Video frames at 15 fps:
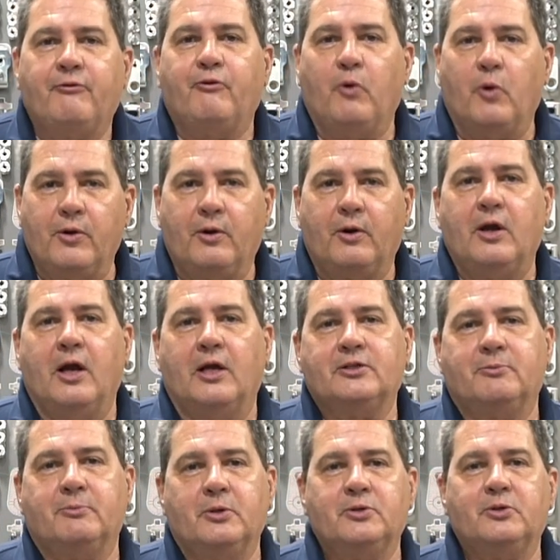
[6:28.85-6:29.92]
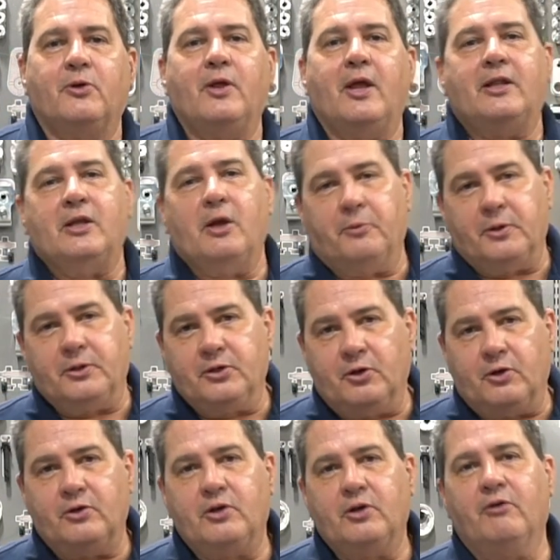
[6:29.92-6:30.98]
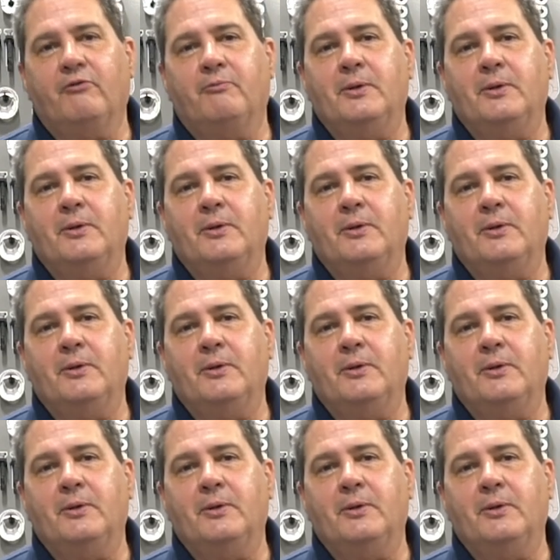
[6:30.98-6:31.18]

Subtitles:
for their customers so that they'll return to your